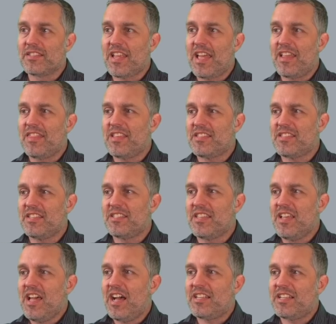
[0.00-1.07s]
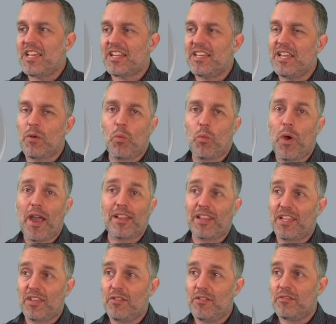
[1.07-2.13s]
And this is a technique widely
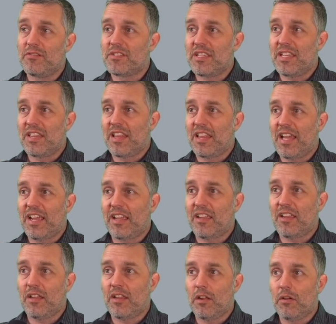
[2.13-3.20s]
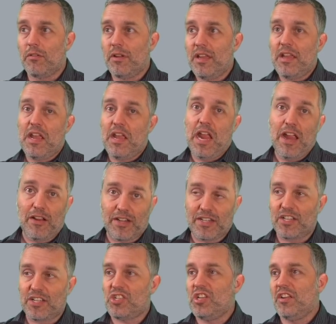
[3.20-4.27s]
used in, like, you know, air
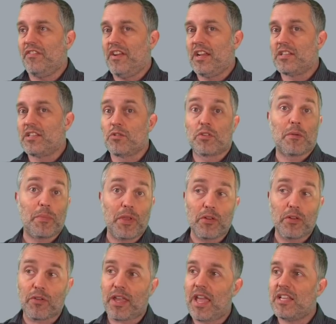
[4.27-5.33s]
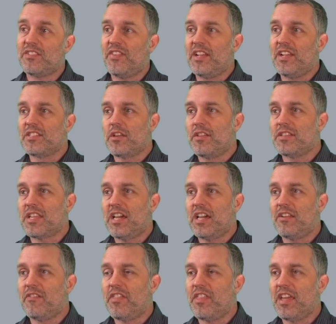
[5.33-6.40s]
conditioning fans or computer case fans, all this kind
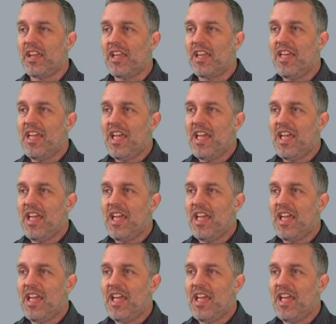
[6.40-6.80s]
of a thing.